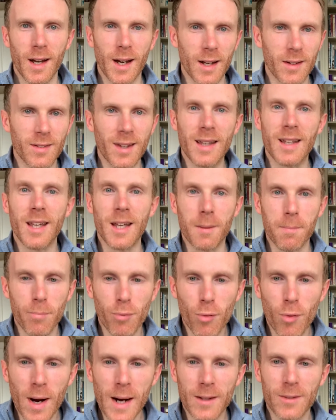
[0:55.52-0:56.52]
taking
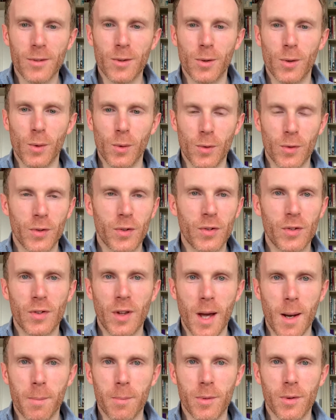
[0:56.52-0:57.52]
practical
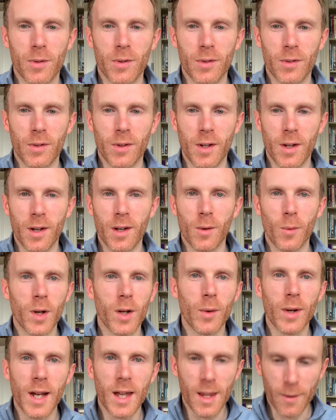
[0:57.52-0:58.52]
steps. Where
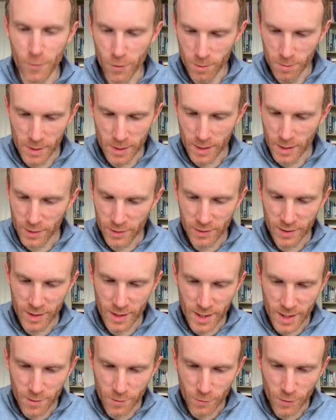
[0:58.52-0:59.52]
do I get that from? Let's
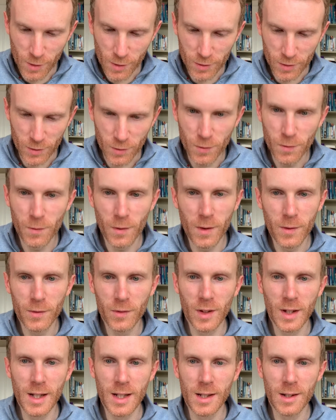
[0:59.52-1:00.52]
see in verses
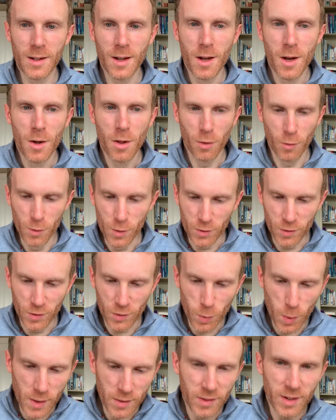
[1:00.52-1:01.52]
15 through to
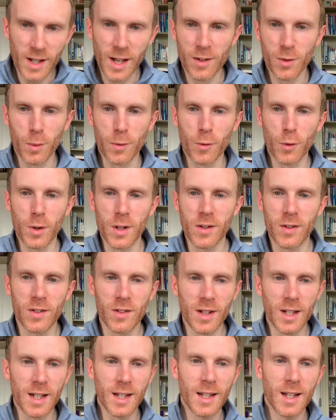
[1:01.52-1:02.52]
20, as we've already
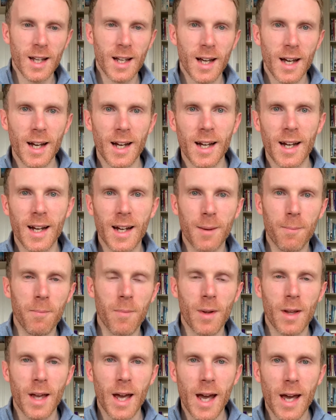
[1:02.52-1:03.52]
seen,
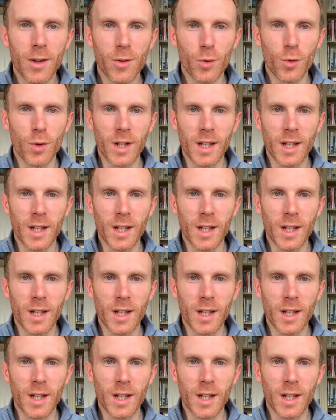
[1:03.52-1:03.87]
Ezra